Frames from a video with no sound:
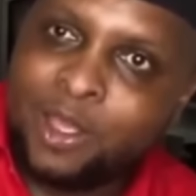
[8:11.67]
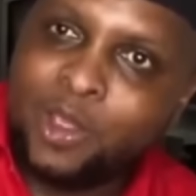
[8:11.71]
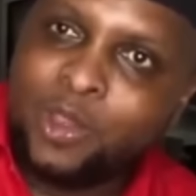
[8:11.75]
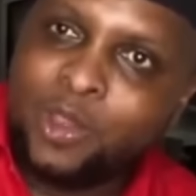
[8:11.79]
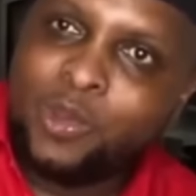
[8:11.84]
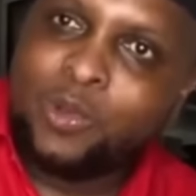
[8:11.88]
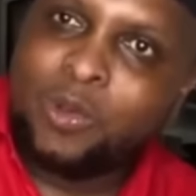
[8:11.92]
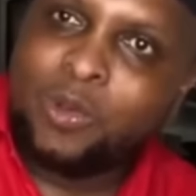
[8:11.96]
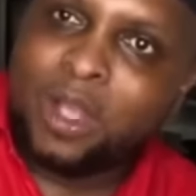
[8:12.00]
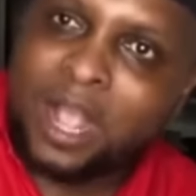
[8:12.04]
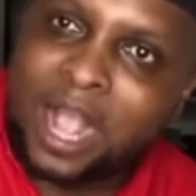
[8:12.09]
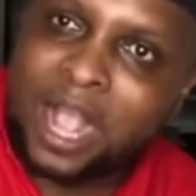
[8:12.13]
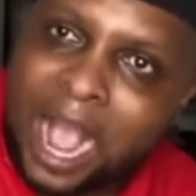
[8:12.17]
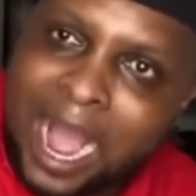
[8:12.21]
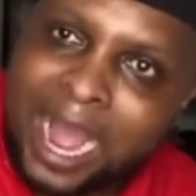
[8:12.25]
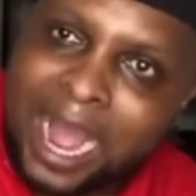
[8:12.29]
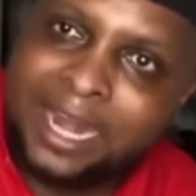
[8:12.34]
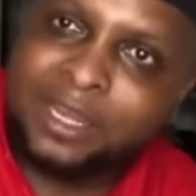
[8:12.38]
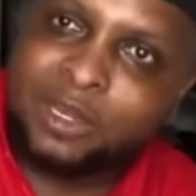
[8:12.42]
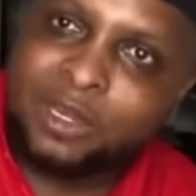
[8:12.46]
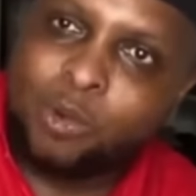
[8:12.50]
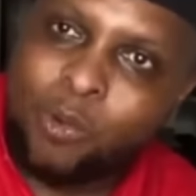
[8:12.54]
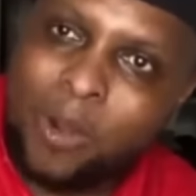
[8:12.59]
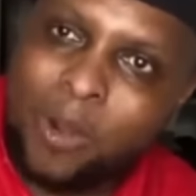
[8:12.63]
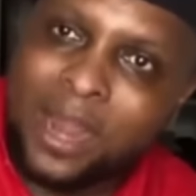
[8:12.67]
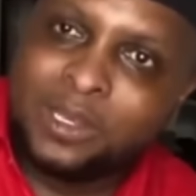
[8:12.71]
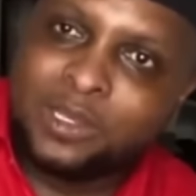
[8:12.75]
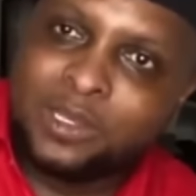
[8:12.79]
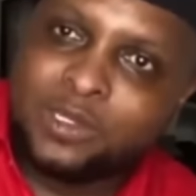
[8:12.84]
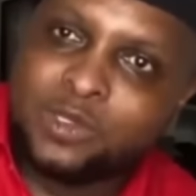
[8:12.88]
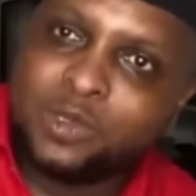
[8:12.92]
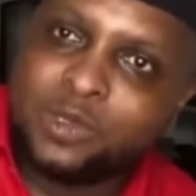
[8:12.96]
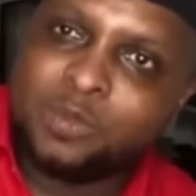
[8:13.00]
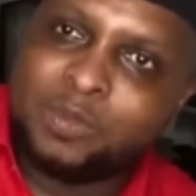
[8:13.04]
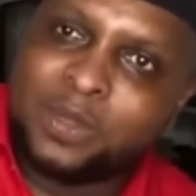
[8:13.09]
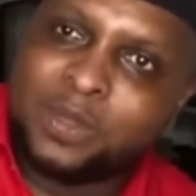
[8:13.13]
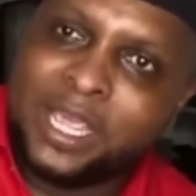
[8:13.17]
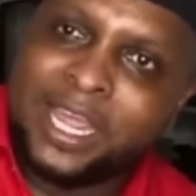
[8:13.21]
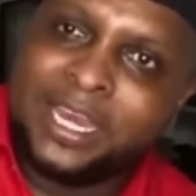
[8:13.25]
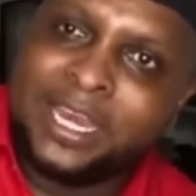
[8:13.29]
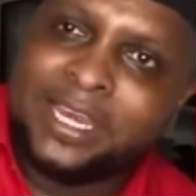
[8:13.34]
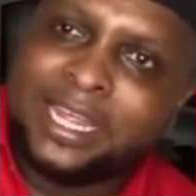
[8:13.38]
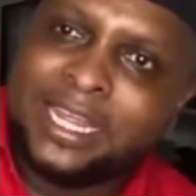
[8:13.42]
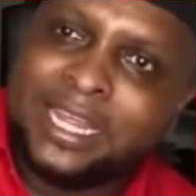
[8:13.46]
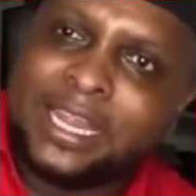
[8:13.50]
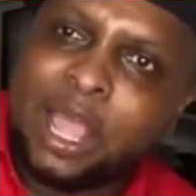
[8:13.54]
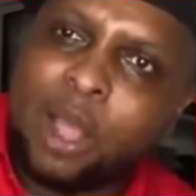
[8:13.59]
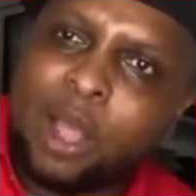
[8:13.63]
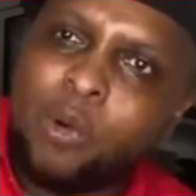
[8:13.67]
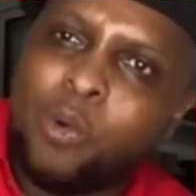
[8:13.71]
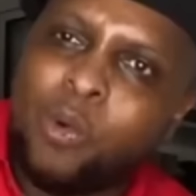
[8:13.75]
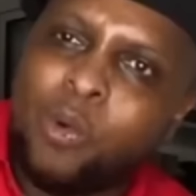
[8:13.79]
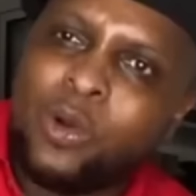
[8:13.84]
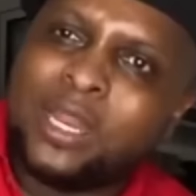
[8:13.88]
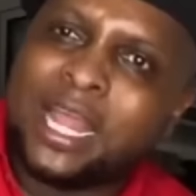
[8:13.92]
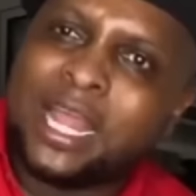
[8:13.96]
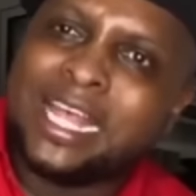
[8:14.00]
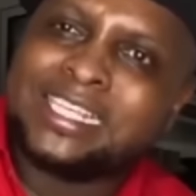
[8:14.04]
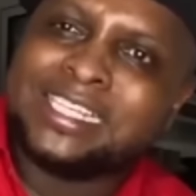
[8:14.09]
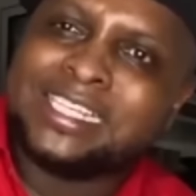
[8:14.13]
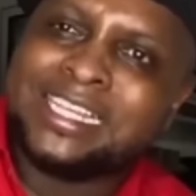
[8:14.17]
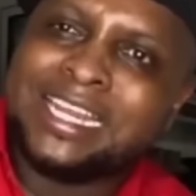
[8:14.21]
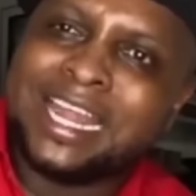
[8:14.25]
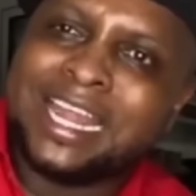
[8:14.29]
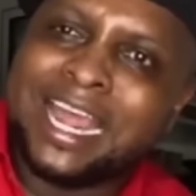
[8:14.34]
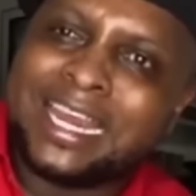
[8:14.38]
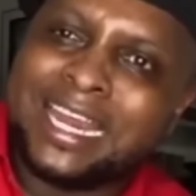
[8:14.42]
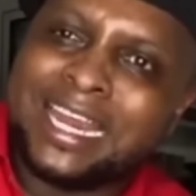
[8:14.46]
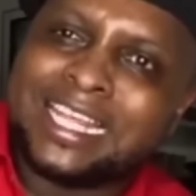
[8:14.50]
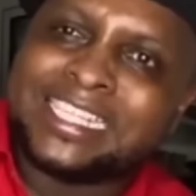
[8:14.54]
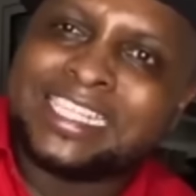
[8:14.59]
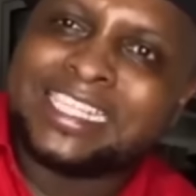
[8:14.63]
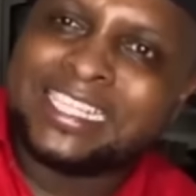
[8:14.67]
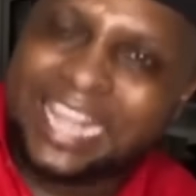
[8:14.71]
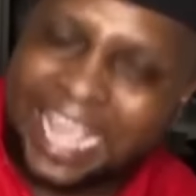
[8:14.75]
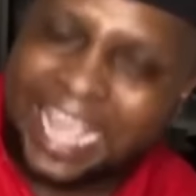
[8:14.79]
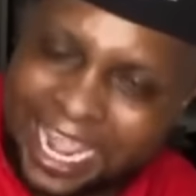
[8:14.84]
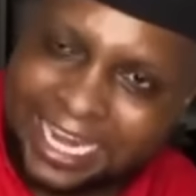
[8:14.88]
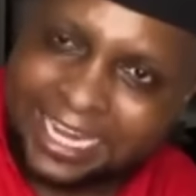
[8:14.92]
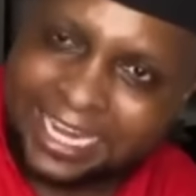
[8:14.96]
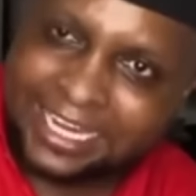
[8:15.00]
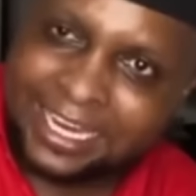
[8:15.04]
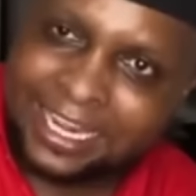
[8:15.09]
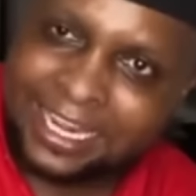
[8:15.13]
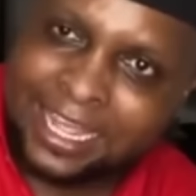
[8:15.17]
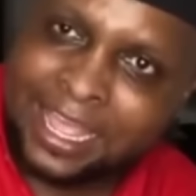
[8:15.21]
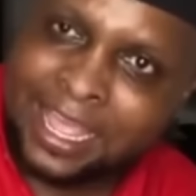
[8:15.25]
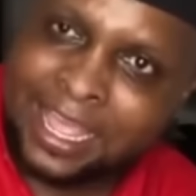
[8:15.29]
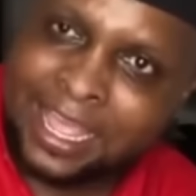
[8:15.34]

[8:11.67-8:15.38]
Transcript: You can't want to be a leader who doesn't understand